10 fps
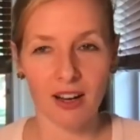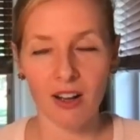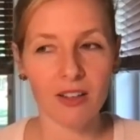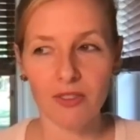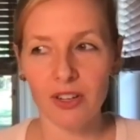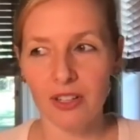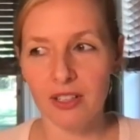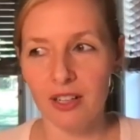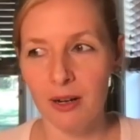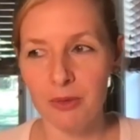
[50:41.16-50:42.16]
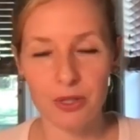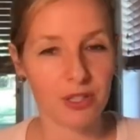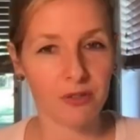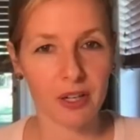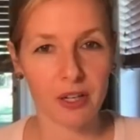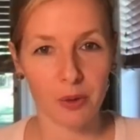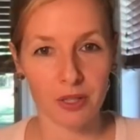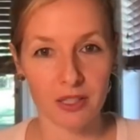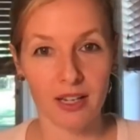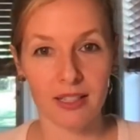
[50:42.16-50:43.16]
all of our um, certificate
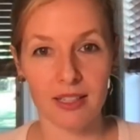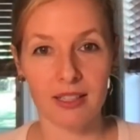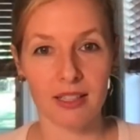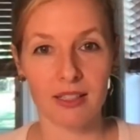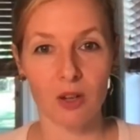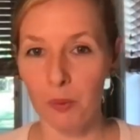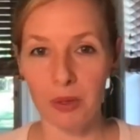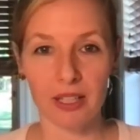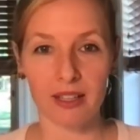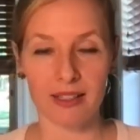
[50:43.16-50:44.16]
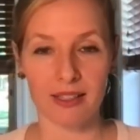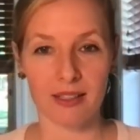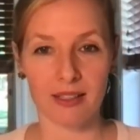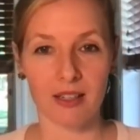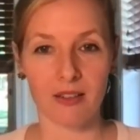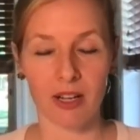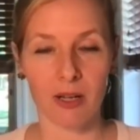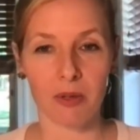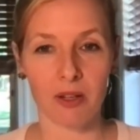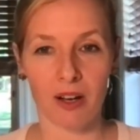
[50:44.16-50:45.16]
course content is openly licensed and
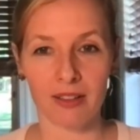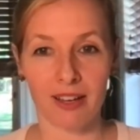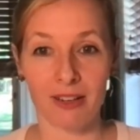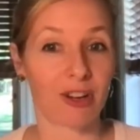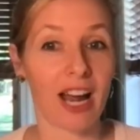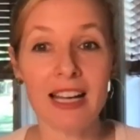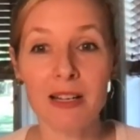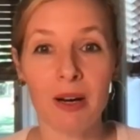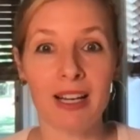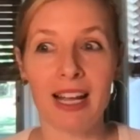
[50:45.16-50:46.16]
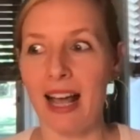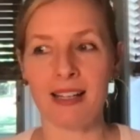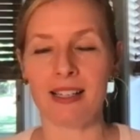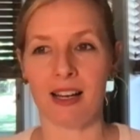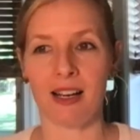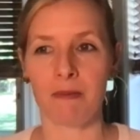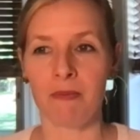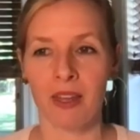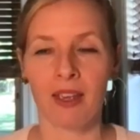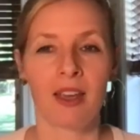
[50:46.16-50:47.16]
available online for anyone at any time,
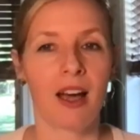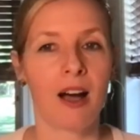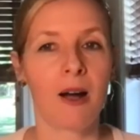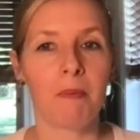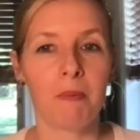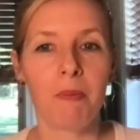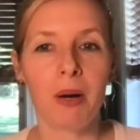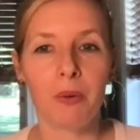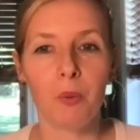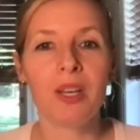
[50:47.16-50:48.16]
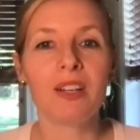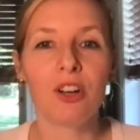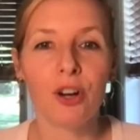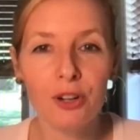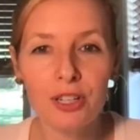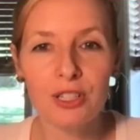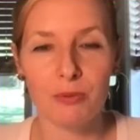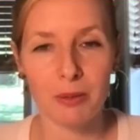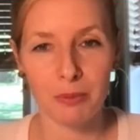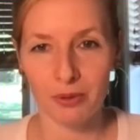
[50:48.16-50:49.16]
um, but we
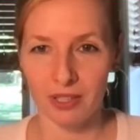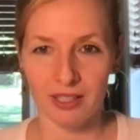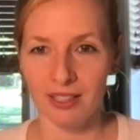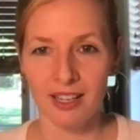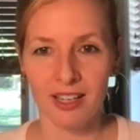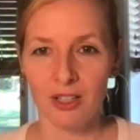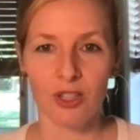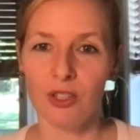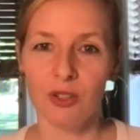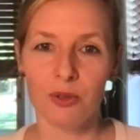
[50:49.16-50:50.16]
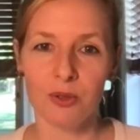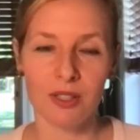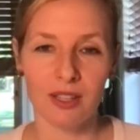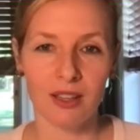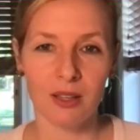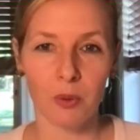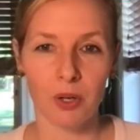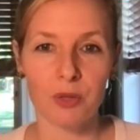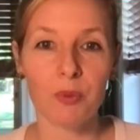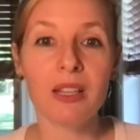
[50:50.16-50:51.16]
encourage people to to use the
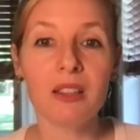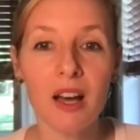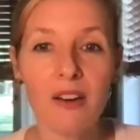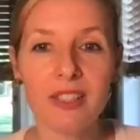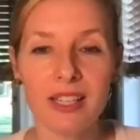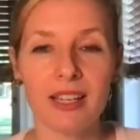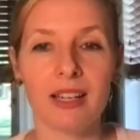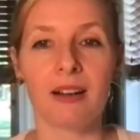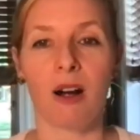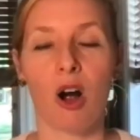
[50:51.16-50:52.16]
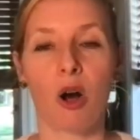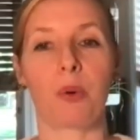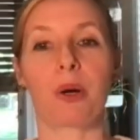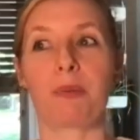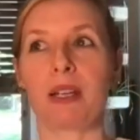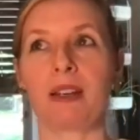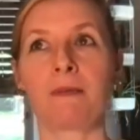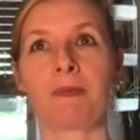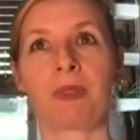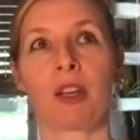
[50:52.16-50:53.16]
works. We love seeing our work
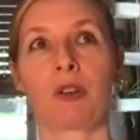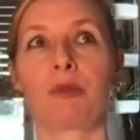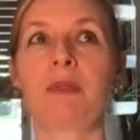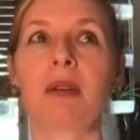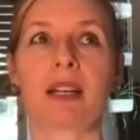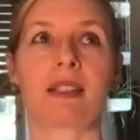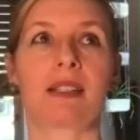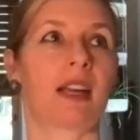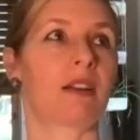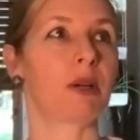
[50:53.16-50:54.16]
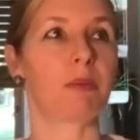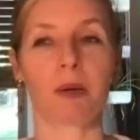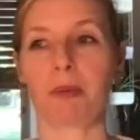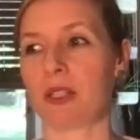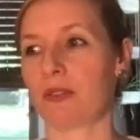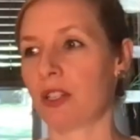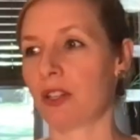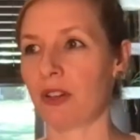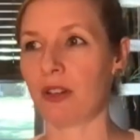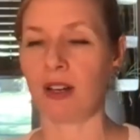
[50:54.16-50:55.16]
being remixed and repurposed for
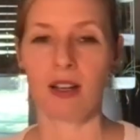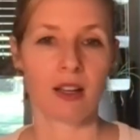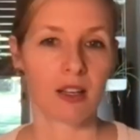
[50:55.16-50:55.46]
different